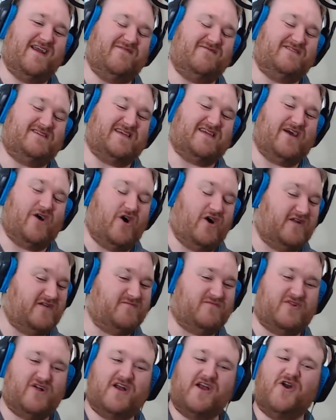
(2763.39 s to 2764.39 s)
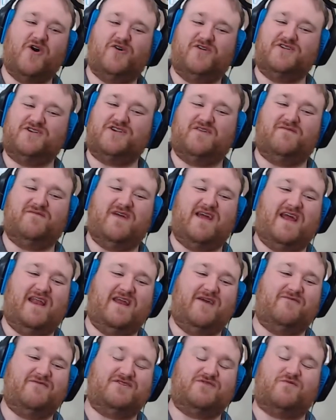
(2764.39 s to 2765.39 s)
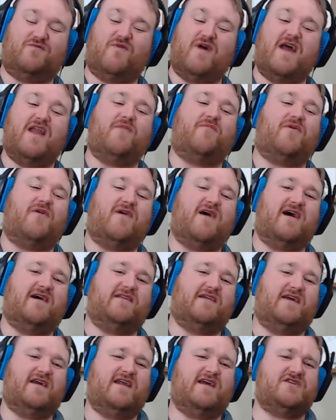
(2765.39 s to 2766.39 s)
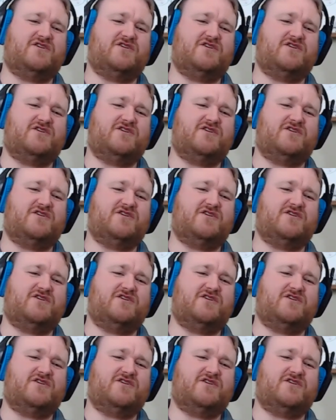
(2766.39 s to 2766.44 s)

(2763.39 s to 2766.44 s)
And it was like all in Blood Gulch, and it was right up our alley.